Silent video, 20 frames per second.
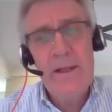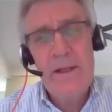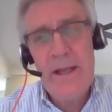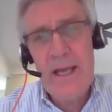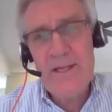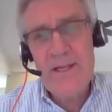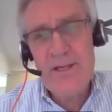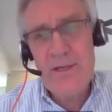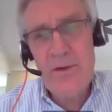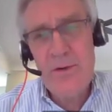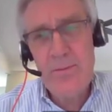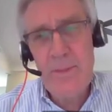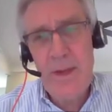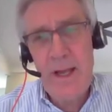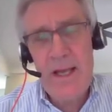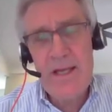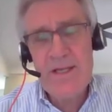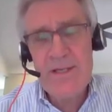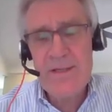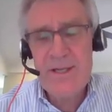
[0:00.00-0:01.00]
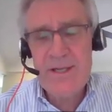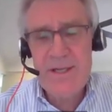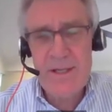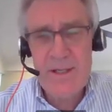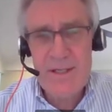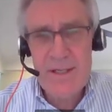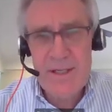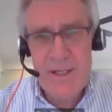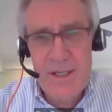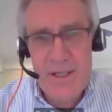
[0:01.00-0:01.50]
Then, as you as
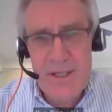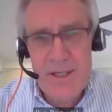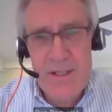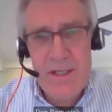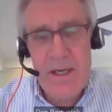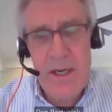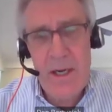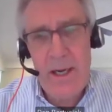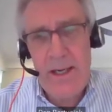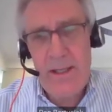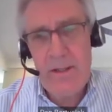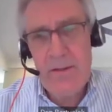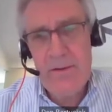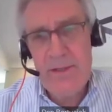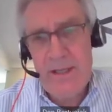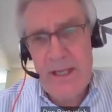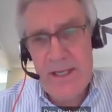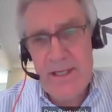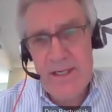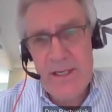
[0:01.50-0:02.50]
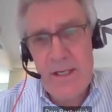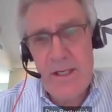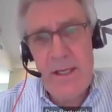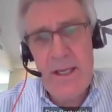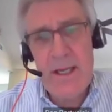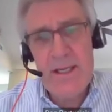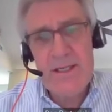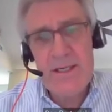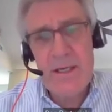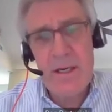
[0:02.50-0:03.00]
since the IO density
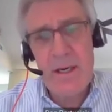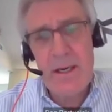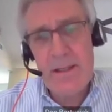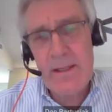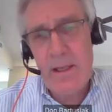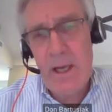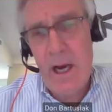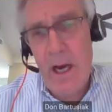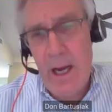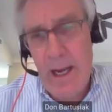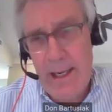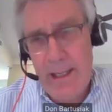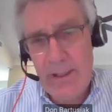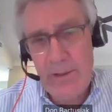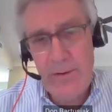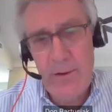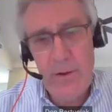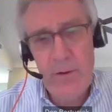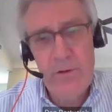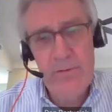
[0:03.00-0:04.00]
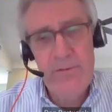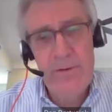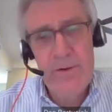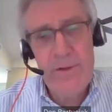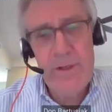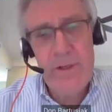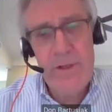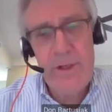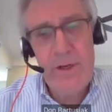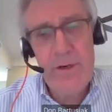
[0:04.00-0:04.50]
has gotten higher over
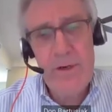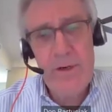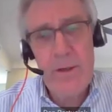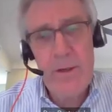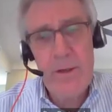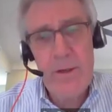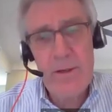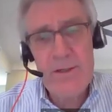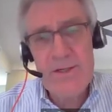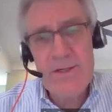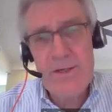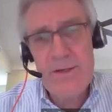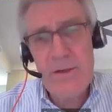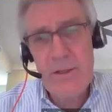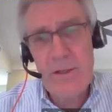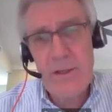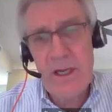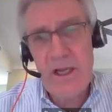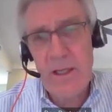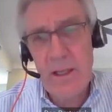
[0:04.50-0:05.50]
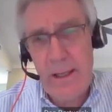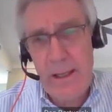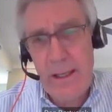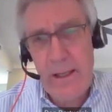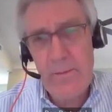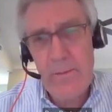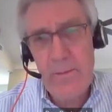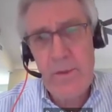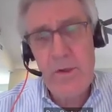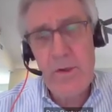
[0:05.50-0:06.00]
the years, you can
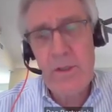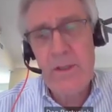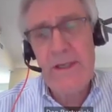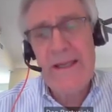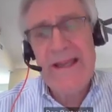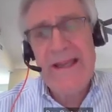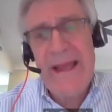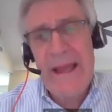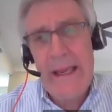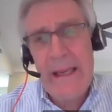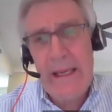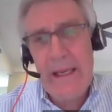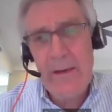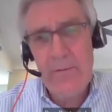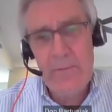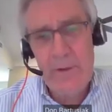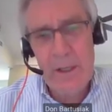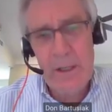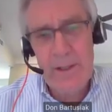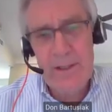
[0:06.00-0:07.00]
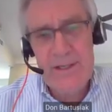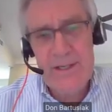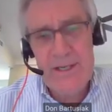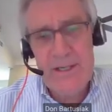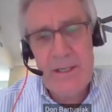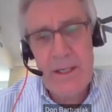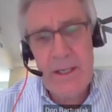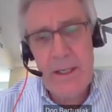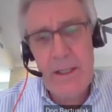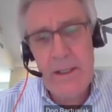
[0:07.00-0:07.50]
claim you can gain real
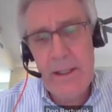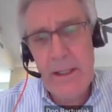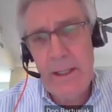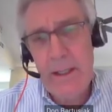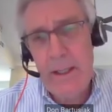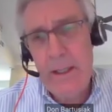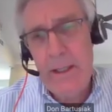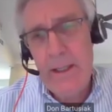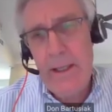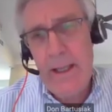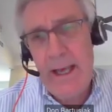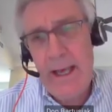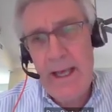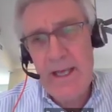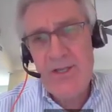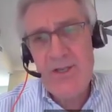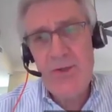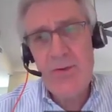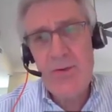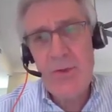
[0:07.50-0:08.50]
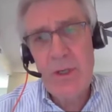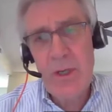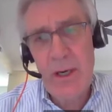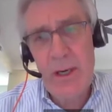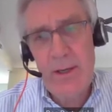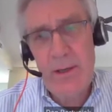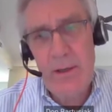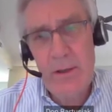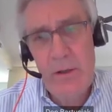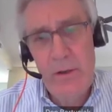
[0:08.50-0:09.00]
estate as you
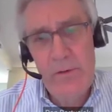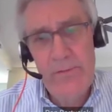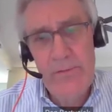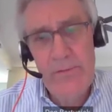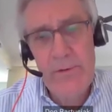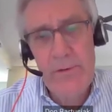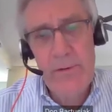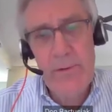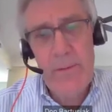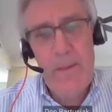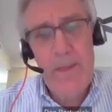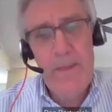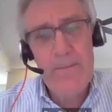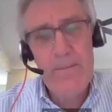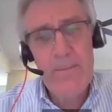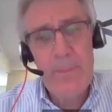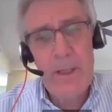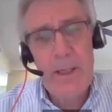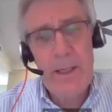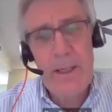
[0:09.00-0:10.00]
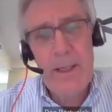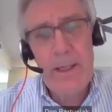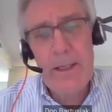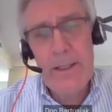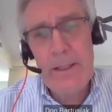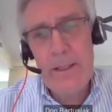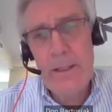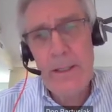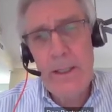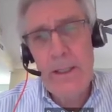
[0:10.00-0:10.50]
cut over
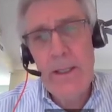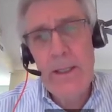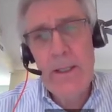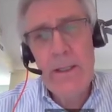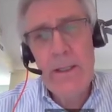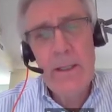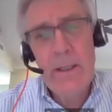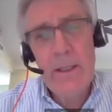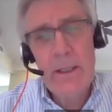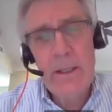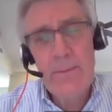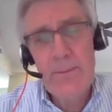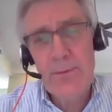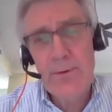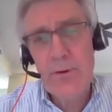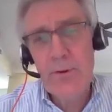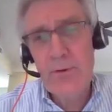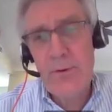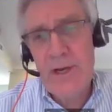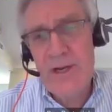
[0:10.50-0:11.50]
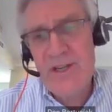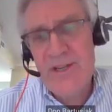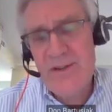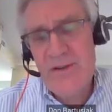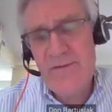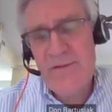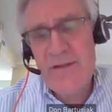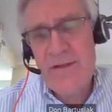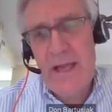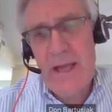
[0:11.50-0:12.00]
by uh,
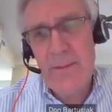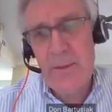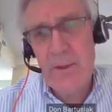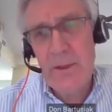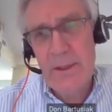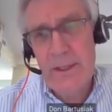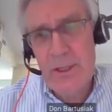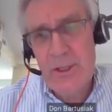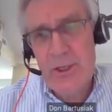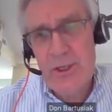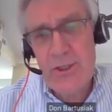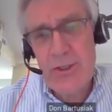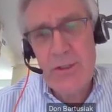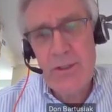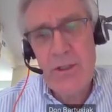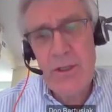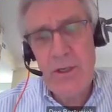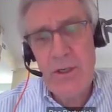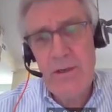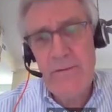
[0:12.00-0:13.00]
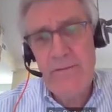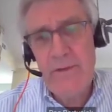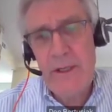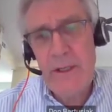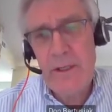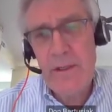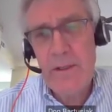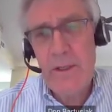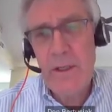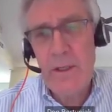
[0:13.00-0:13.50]
progressive demolition of
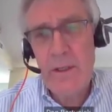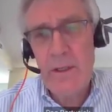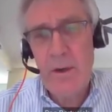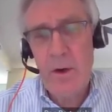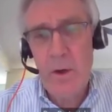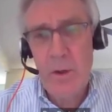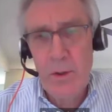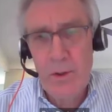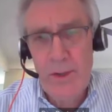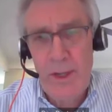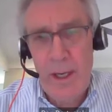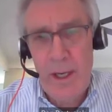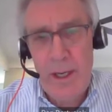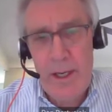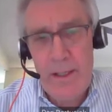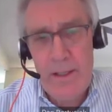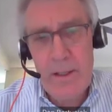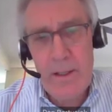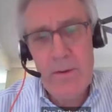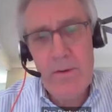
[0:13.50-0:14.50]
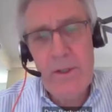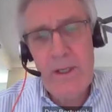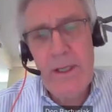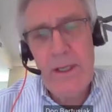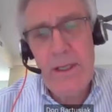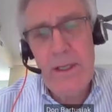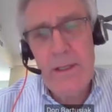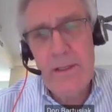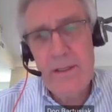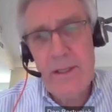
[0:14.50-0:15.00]
the uh, old IO
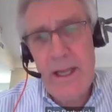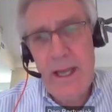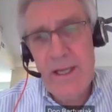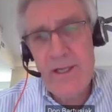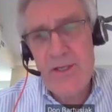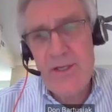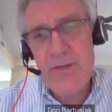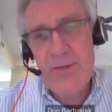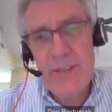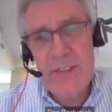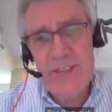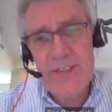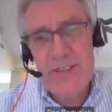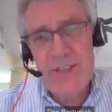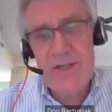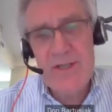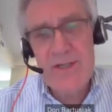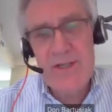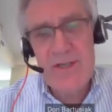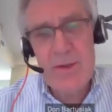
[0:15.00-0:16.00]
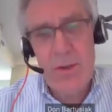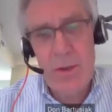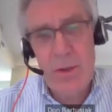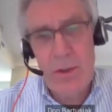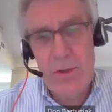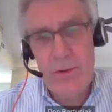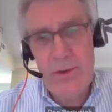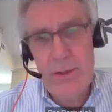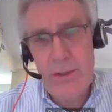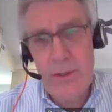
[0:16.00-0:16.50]
kit as you install
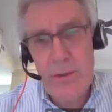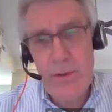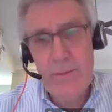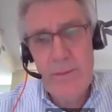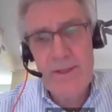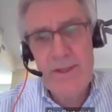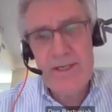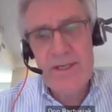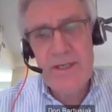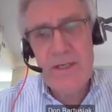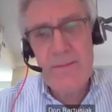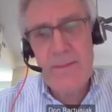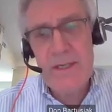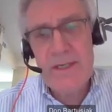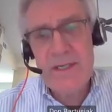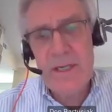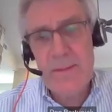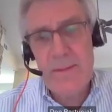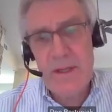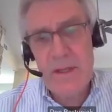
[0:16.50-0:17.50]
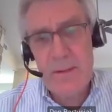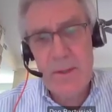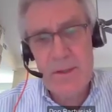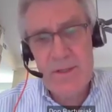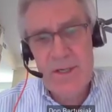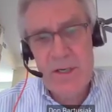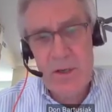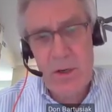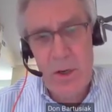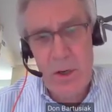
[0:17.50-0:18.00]
the new. But this can be some of the
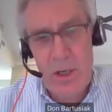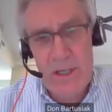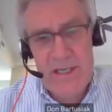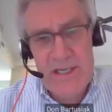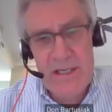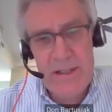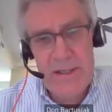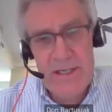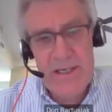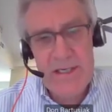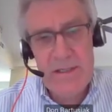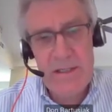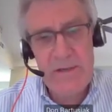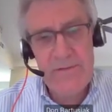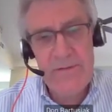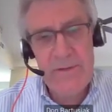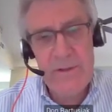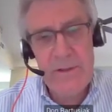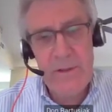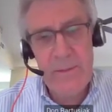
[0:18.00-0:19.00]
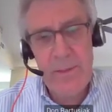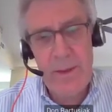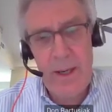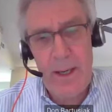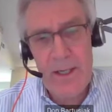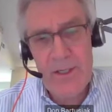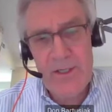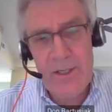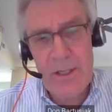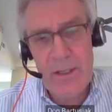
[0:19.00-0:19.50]
most costly stuff in your
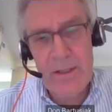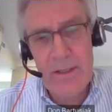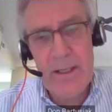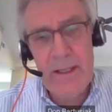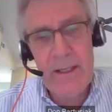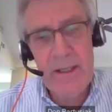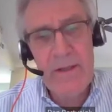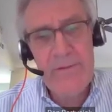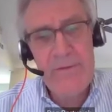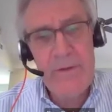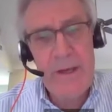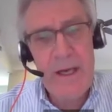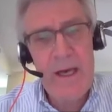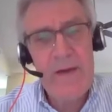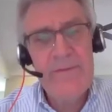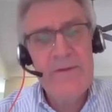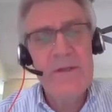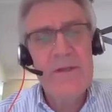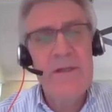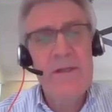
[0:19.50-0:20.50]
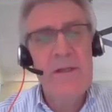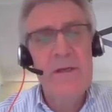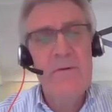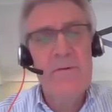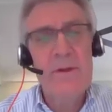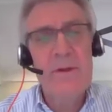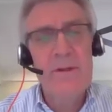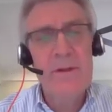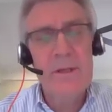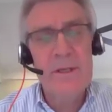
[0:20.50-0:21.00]
project if you have to deal
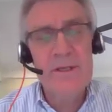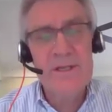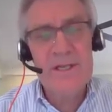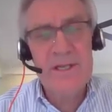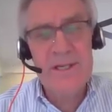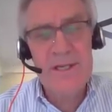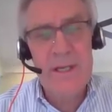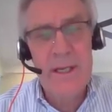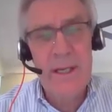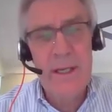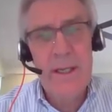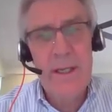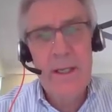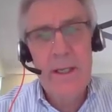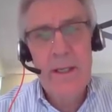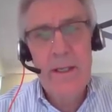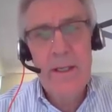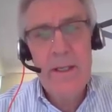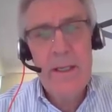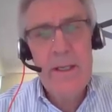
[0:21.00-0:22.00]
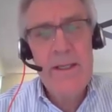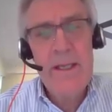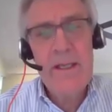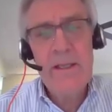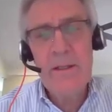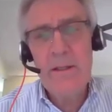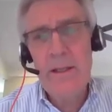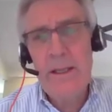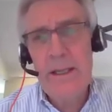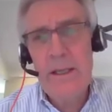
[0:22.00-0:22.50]
with this. And
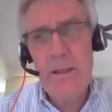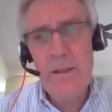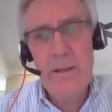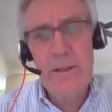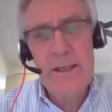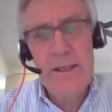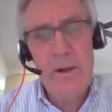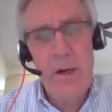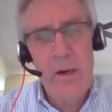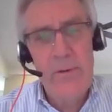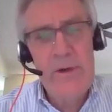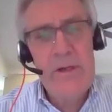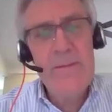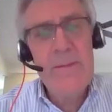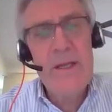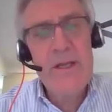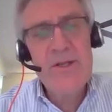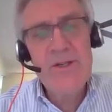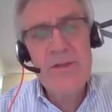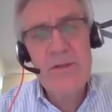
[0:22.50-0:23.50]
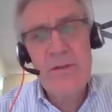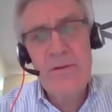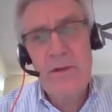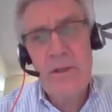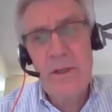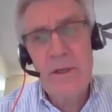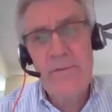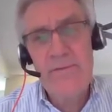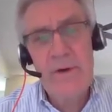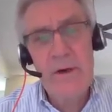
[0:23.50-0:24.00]
then Lynn, Lynn already mentioned
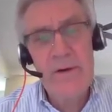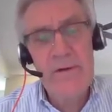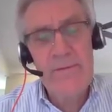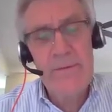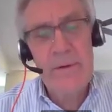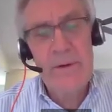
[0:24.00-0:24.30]
uh, very,